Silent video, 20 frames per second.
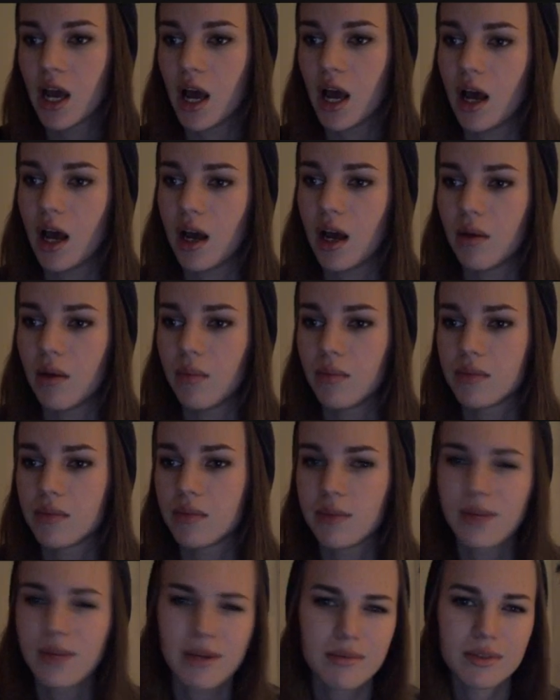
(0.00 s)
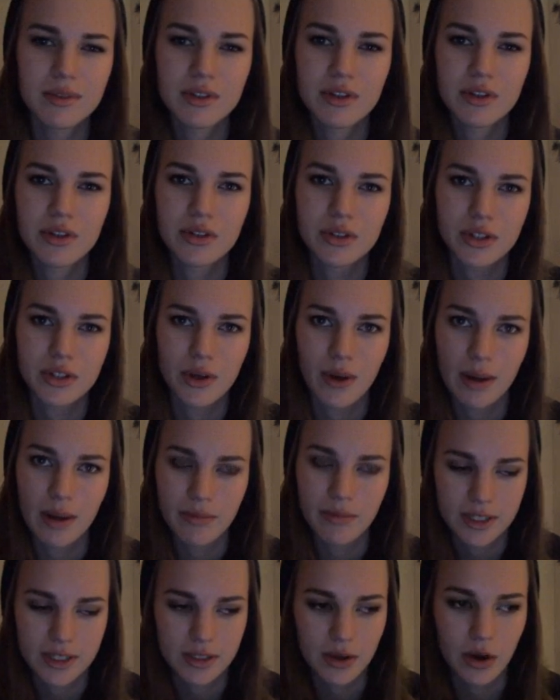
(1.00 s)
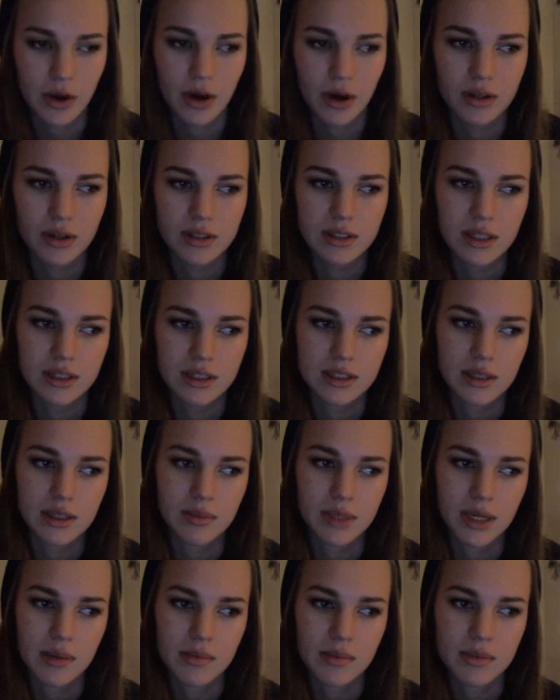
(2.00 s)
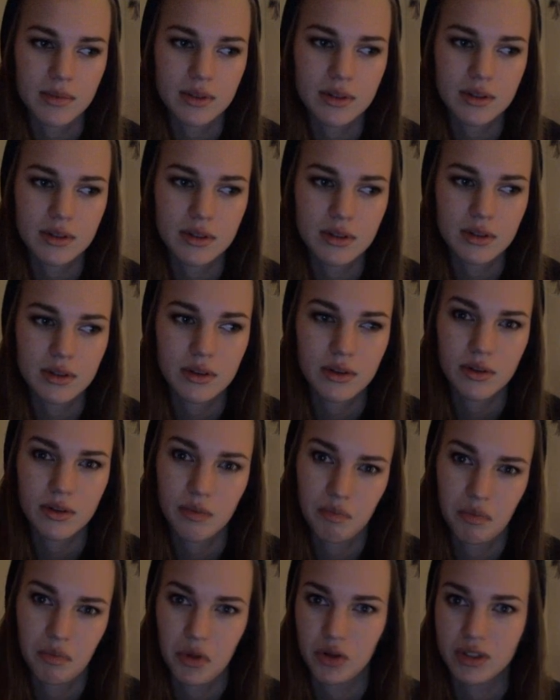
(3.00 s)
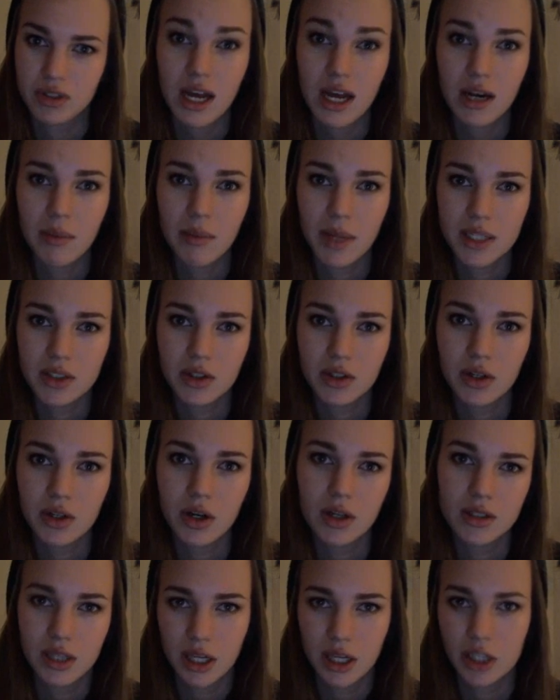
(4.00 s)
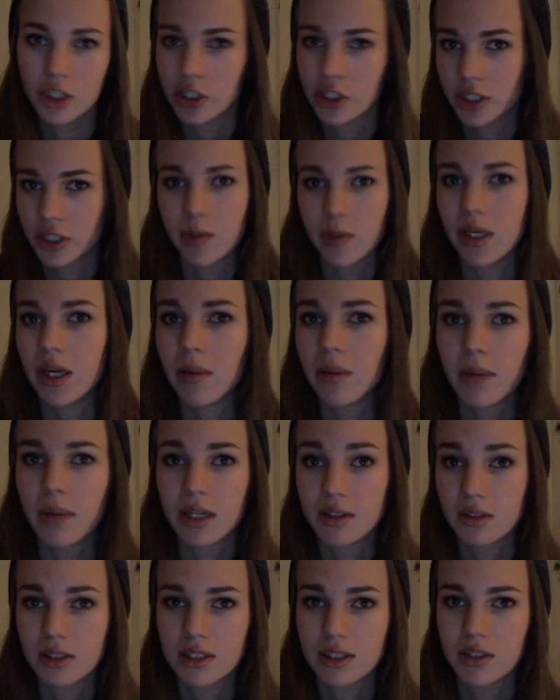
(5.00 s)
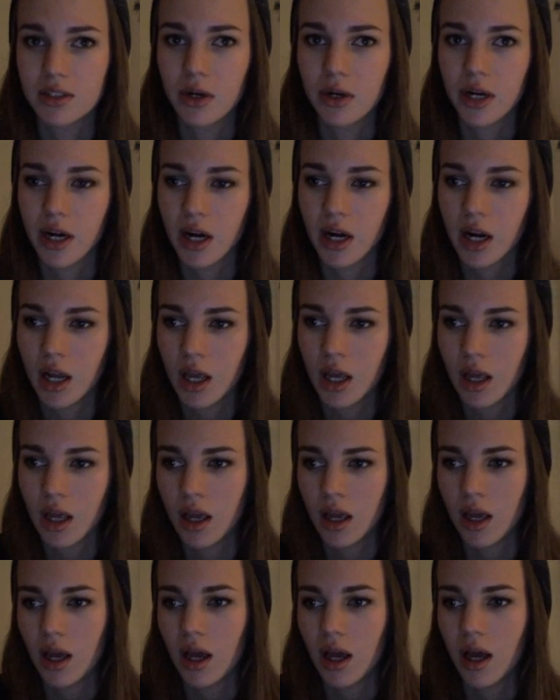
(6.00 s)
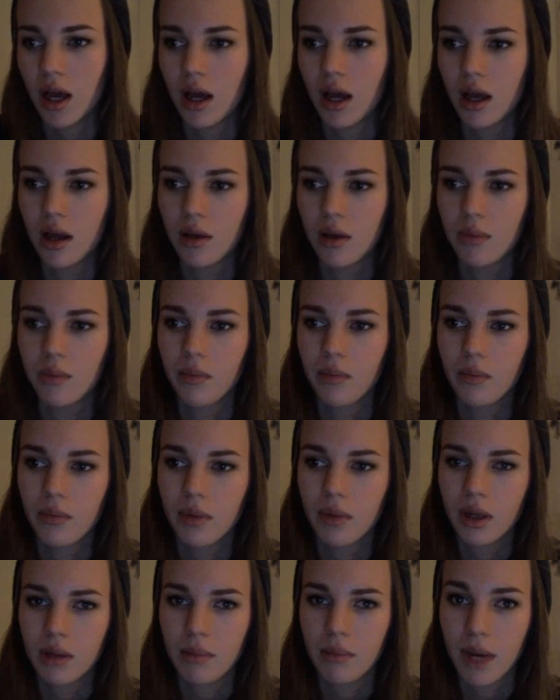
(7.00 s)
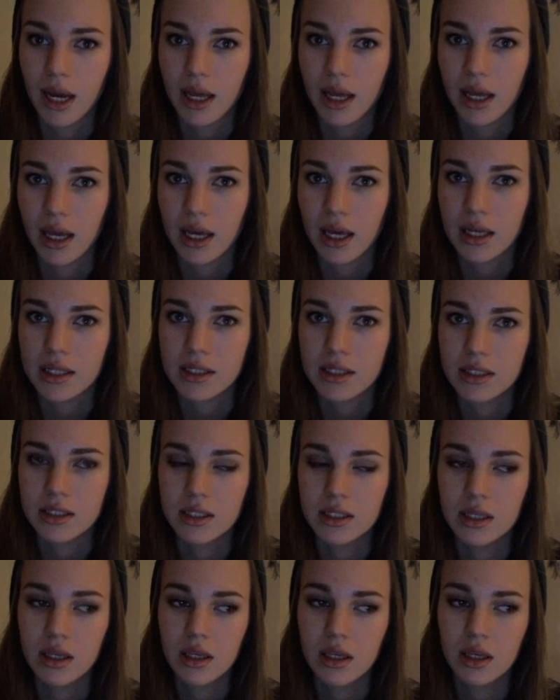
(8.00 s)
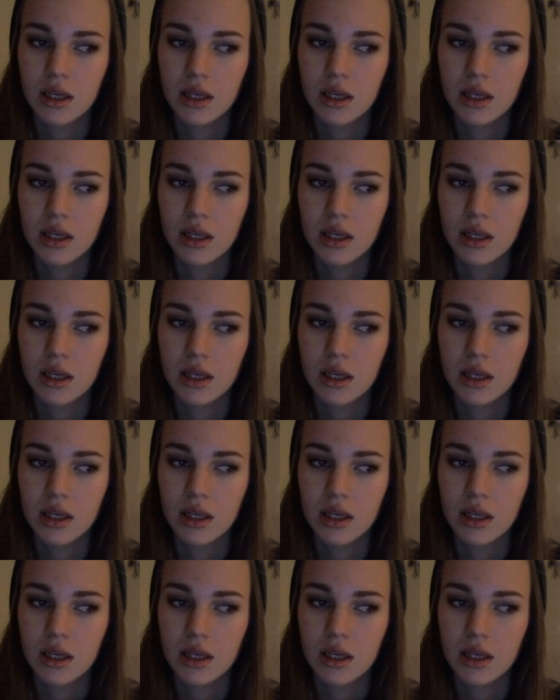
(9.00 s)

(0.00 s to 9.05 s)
Sometimes there's no obvious cause, and sometimes there's not a mental cause. It can just be a muscle disorder. In my case,